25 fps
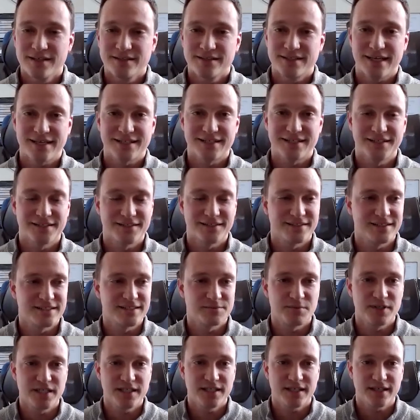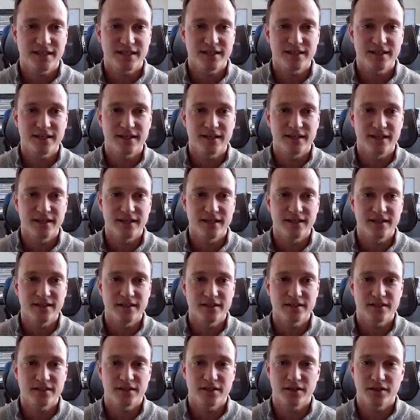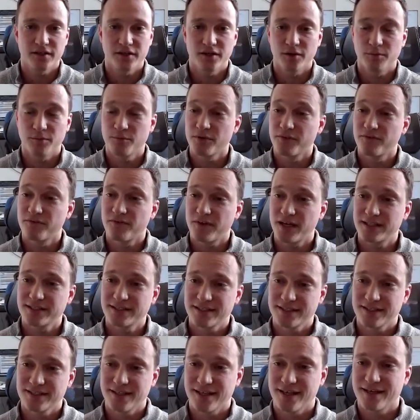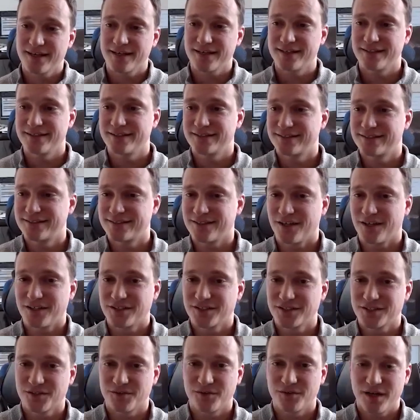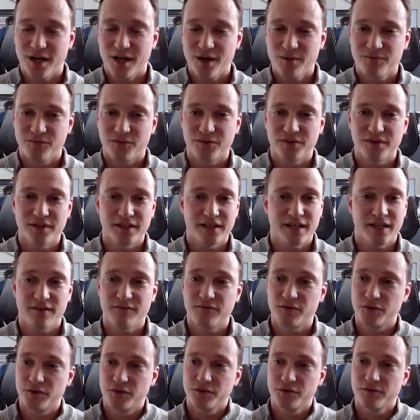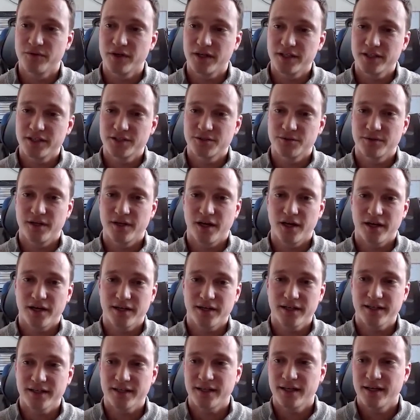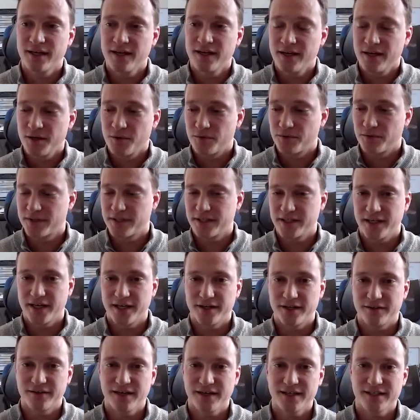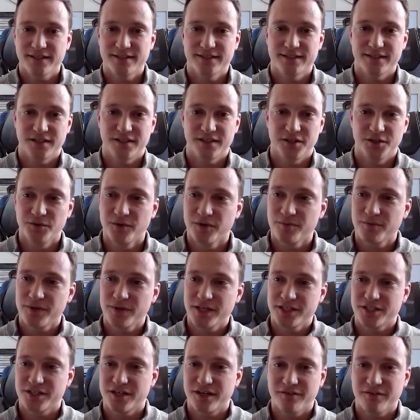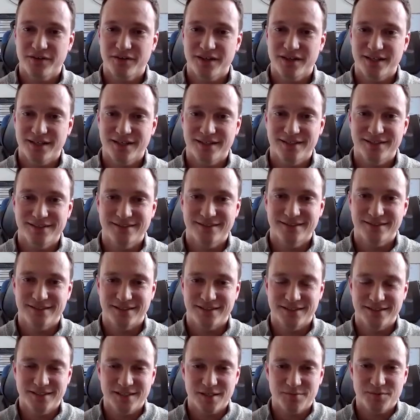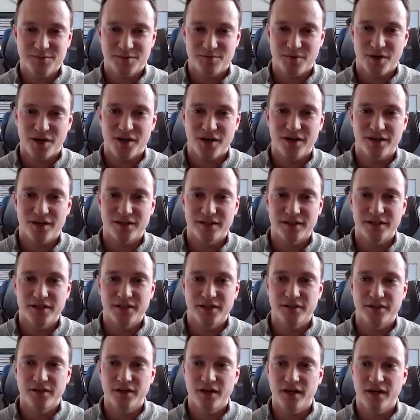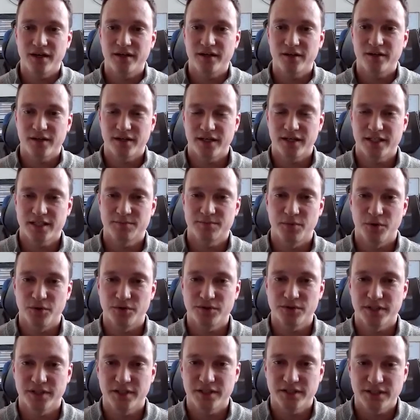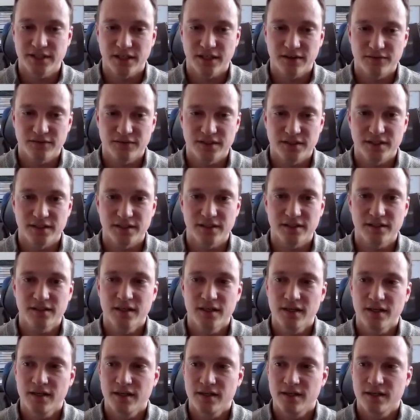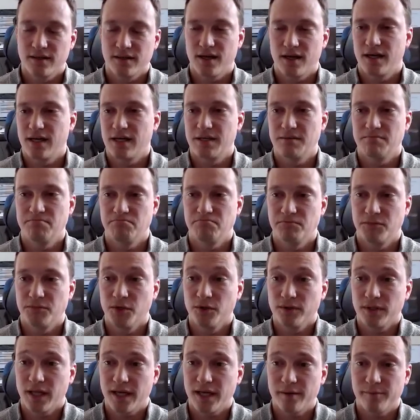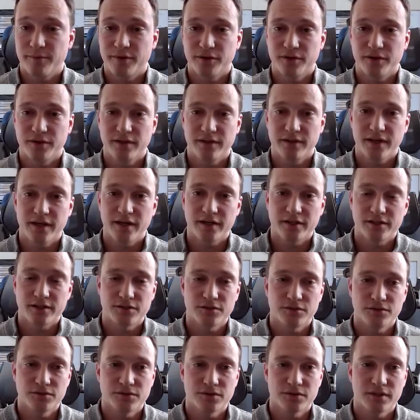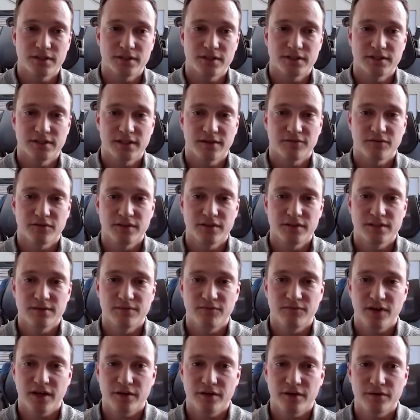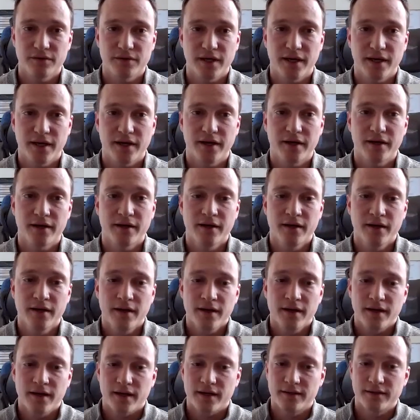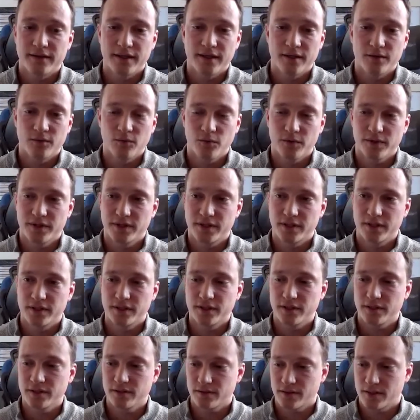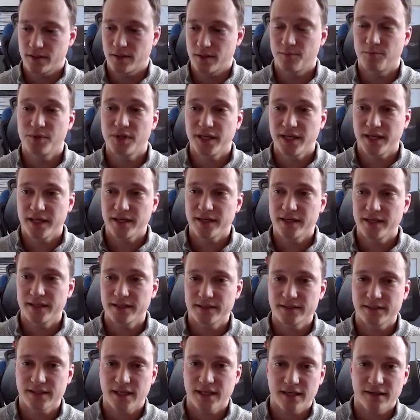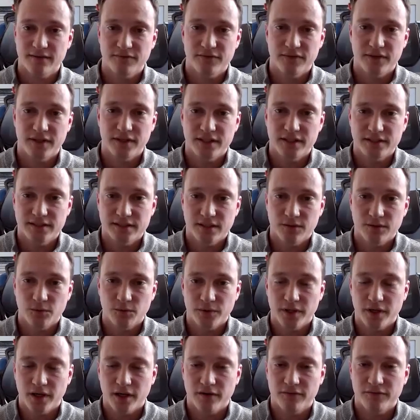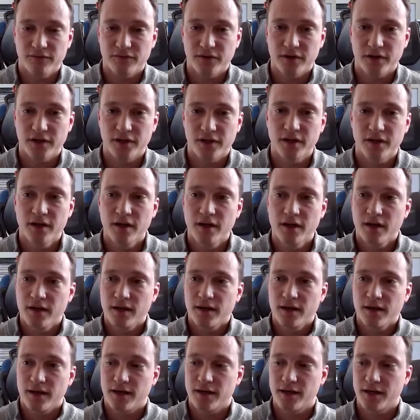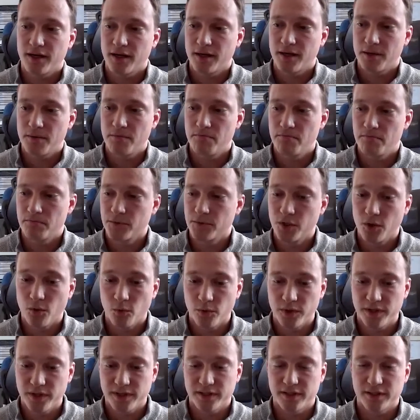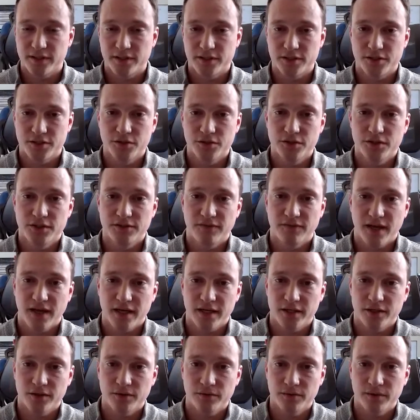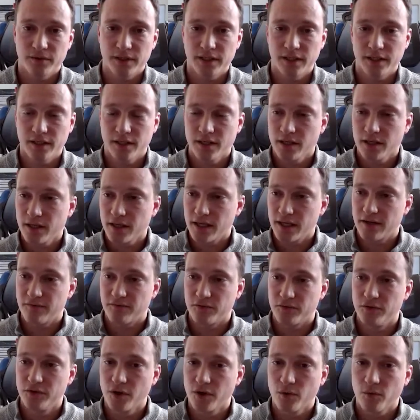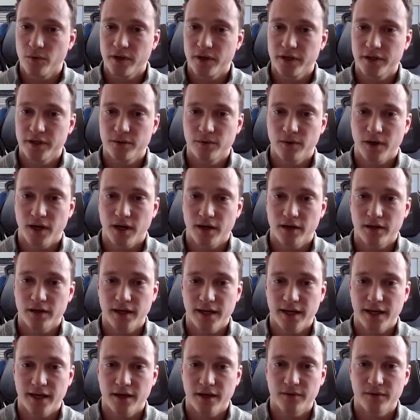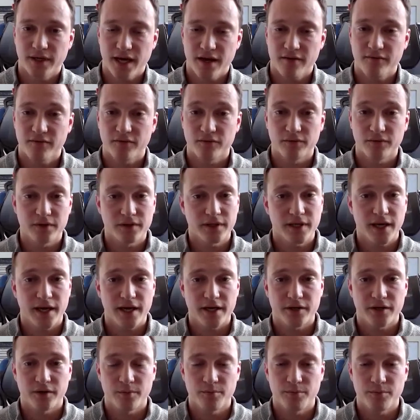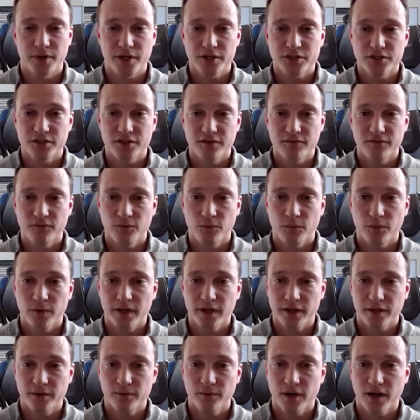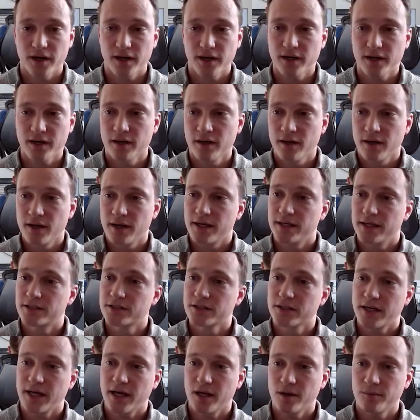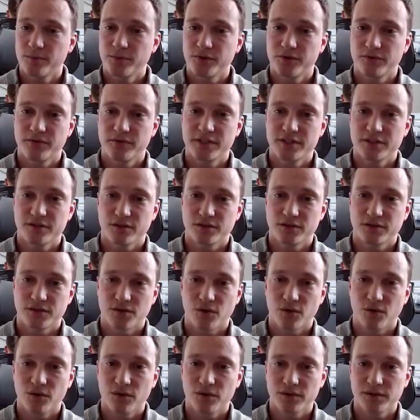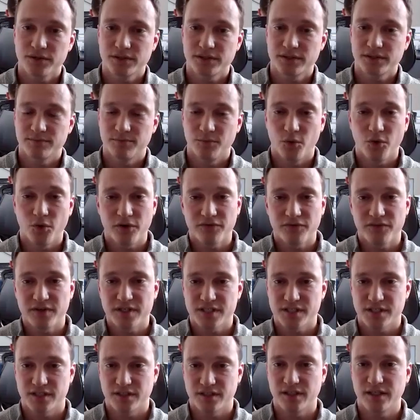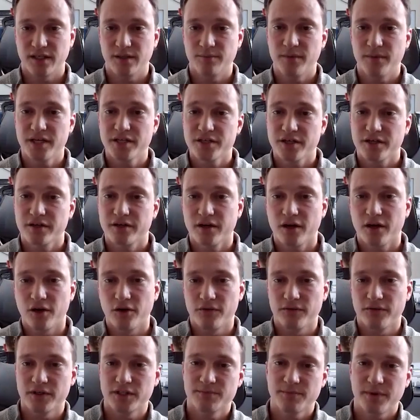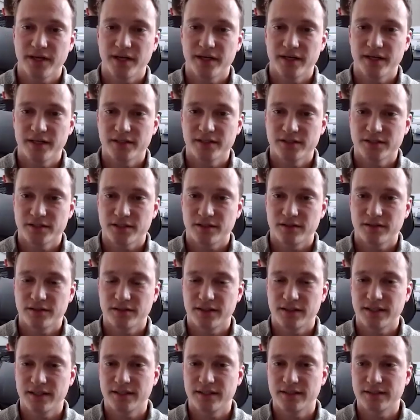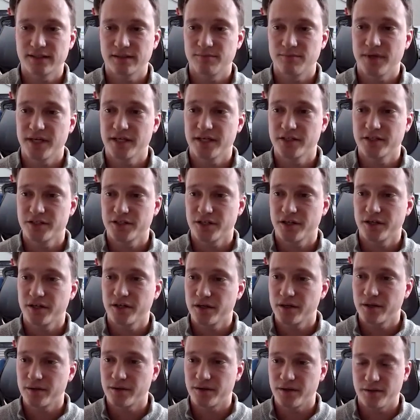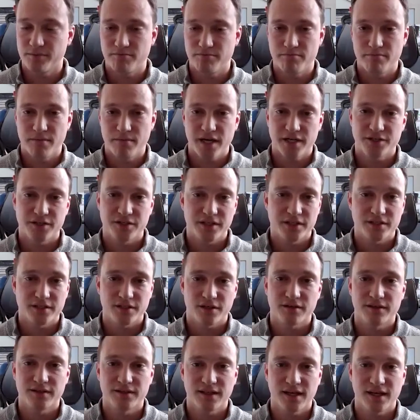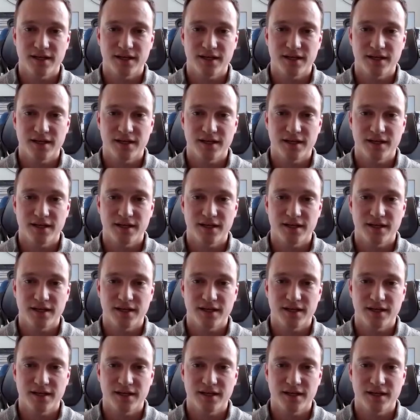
technically speaking, and you know, preventing that is also helpful. Like if you do run into an audit, with the IRS, you want to make sure everything is is up to par and you're not exposing yourself to um, you know liability there too. So there's definitely some value there. And then with the, the planning side of things that we offer, um, you know, we think there's huge value in if you know where you are now and have a really accurate picture of where you are, it's going to help you reach those goals more efficiently and make sure you're not overspending in certain things and making sure your metrics are in